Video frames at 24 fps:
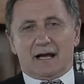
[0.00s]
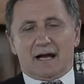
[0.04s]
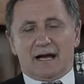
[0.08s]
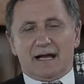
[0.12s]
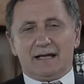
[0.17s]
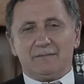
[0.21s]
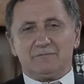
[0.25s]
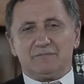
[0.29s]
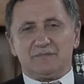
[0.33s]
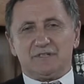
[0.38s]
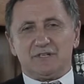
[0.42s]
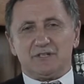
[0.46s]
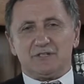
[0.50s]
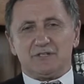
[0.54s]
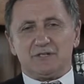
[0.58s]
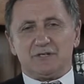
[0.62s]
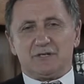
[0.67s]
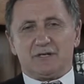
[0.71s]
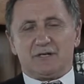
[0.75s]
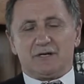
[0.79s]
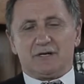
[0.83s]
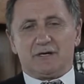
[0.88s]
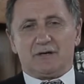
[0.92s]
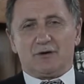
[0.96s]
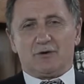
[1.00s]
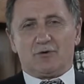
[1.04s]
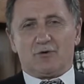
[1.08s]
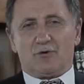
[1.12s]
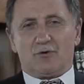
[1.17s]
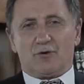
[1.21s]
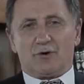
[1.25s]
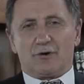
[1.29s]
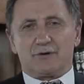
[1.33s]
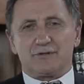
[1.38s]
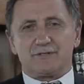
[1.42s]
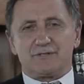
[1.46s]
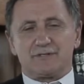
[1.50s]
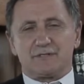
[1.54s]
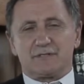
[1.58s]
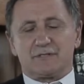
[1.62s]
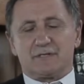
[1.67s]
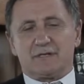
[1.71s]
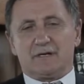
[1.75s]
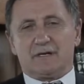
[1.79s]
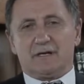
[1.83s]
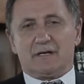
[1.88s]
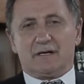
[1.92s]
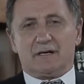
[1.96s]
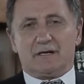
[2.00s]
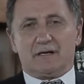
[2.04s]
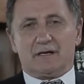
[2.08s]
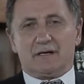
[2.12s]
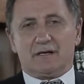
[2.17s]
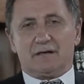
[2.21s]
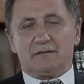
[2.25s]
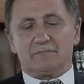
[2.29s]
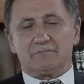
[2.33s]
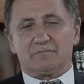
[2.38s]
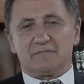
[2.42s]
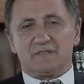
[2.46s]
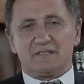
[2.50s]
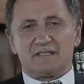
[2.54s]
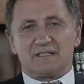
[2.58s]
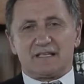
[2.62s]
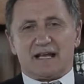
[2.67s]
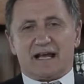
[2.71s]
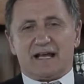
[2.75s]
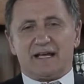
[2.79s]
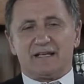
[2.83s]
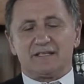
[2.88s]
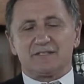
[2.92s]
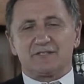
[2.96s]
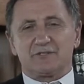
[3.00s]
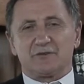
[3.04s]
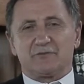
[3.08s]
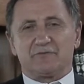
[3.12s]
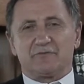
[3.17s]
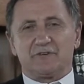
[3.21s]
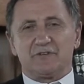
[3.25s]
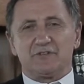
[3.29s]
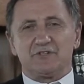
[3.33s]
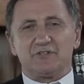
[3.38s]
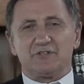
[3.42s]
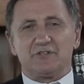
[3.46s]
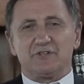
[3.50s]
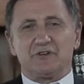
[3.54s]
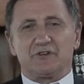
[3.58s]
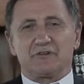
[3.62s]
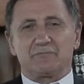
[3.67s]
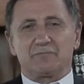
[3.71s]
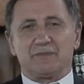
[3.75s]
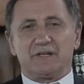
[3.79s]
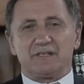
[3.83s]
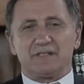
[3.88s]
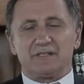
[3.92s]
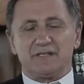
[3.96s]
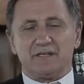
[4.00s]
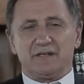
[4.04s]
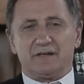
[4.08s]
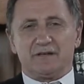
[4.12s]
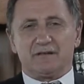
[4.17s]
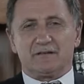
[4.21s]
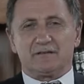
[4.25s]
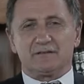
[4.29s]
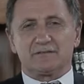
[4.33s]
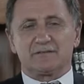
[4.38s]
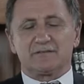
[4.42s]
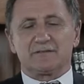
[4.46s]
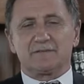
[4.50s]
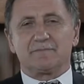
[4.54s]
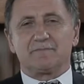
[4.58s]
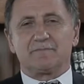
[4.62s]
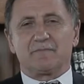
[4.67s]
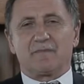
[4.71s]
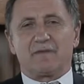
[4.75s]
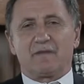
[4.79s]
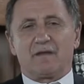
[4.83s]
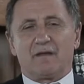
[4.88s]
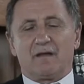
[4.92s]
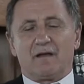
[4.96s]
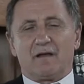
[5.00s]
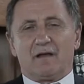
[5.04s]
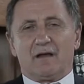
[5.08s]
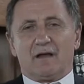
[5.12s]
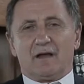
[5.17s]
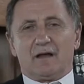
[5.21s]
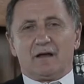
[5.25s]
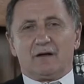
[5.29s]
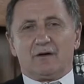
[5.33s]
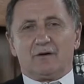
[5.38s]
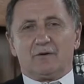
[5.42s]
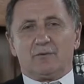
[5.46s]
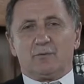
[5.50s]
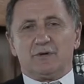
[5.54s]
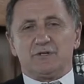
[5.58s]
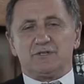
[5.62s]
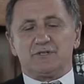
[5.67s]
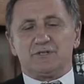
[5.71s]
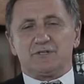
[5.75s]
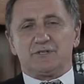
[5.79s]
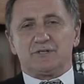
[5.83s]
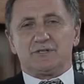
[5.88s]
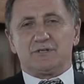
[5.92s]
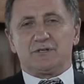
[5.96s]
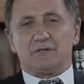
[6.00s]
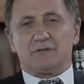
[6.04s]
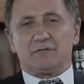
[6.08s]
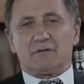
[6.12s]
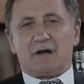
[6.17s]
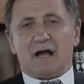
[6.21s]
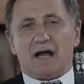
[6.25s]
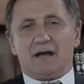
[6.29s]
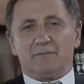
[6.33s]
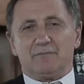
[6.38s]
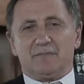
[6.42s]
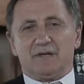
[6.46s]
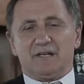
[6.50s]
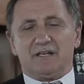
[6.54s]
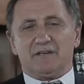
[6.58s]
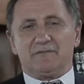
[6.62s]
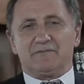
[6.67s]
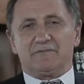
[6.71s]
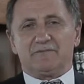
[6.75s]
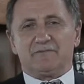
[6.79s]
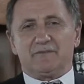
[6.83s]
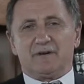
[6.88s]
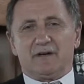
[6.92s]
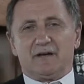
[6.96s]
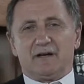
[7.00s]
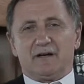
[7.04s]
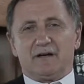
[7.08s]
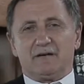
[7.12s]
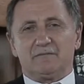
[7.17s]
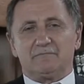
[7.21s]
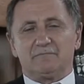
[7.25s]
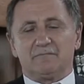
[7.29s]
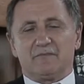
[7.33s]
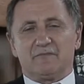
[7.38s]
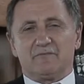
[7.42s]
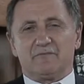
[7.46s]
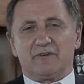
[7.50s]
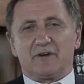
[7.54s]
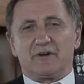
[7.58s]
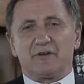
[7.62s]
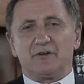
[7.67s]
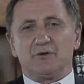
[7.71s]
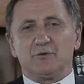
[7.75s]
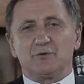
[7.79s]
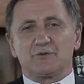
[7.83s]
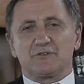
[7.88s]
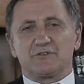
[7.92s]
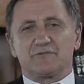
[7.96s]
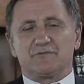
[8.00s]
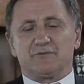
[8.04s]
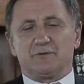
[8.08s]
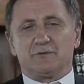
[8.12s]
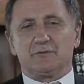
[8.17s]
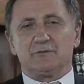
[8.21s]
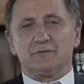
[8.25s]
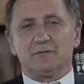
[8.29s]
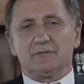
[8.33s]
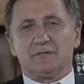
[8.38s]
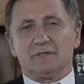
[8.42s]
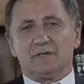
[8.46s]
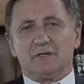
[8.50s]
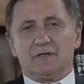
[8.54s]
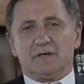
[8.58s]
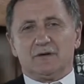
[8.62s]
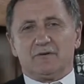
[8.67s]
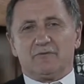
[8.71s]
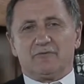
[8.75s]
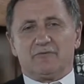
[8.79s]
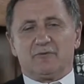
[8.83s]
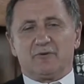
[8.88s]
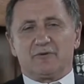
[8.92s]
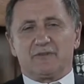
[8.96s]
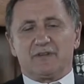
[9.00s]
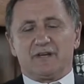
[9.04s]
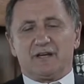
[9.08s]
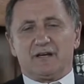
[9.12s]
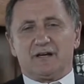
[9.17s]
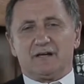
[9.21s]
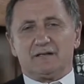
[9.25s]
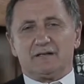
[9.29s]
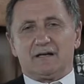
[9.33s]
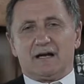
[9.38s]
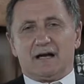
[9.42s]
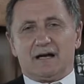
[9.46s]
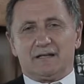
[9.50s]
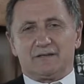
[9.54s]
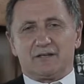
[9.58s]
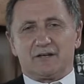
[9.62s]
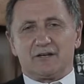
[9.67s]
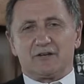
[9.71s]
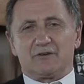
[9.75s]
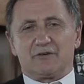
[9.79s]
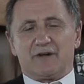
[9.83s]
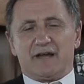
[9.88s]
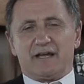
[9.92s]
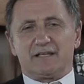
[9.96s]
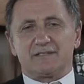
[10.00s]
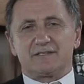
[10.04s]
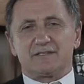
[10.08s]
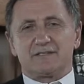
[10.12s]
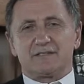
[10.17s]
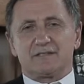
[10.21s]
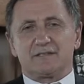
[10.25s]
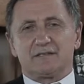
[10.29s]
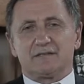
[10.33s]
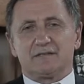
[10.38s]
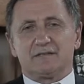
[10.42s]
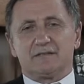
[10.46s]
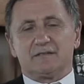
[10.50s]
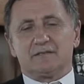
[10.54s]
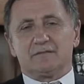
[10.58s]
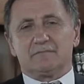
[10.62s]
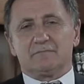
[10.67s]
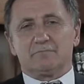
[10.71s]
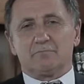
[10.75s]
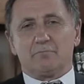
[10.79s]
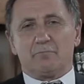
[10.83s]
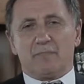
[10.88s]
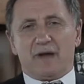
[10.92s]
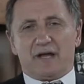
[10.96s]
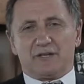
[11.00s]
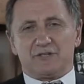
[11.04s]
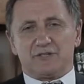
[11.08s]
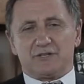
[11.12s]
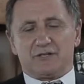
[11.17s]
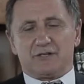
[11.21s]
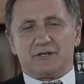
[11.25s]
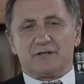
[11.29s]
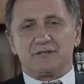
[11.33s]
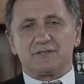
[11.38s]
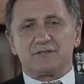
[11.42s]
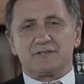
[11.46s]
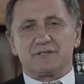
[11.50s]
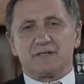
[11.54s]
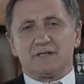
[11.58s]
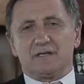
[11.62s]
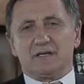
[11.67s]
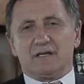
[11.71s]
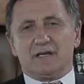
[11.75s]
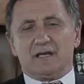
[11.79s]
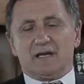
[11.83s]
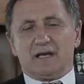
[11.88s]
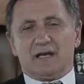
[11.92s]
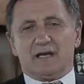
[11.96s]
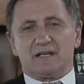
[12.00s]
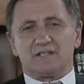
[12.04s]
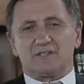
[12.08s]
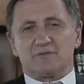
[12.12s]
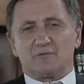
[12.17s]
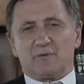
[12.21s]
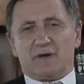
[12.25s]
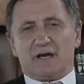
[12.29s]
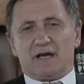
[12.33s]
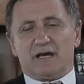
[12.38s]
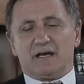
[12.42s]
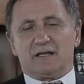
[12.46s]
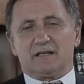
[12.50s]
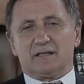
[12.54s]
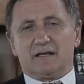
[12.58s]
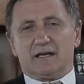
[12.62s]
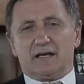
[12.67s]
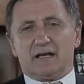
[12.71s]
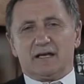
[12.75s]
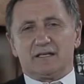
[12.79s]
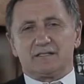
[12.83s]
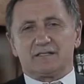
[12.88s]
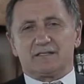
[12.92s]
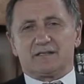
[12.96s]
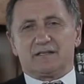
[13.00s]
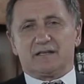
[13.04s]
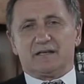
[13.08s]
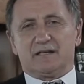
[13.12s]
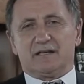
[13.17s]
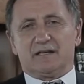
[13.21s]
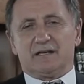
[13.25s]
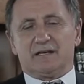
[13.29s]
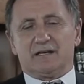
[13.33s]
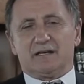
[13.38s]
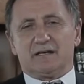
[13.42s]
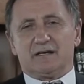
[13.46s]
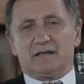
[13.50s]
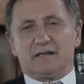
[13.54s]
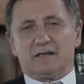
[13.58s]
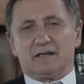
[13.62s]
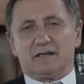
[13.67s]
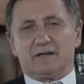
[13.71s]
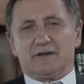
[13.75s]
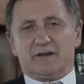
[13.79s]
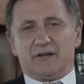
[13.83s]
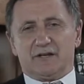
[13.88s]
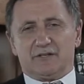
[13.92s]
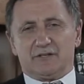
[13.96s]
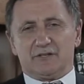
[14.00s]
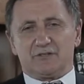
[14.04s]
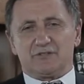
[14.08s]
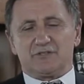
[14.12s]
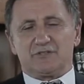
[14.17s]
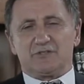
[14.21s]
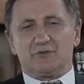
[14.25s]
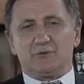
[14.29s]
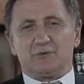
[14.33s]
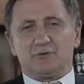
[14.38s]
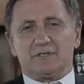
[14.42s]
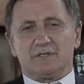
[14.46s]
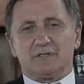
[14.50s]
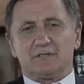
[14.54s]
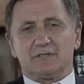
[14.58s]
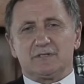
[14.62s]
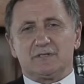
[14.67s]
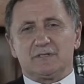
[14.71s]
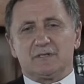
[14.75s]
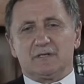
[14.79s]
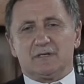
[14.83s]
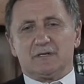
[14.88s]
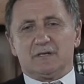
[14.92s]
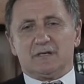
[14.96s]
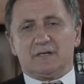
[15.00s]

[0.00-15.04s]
I'm teaching course Science of Engineered Materials, which I believe very useful for the undergrads, bachelors, as well as the graduate student,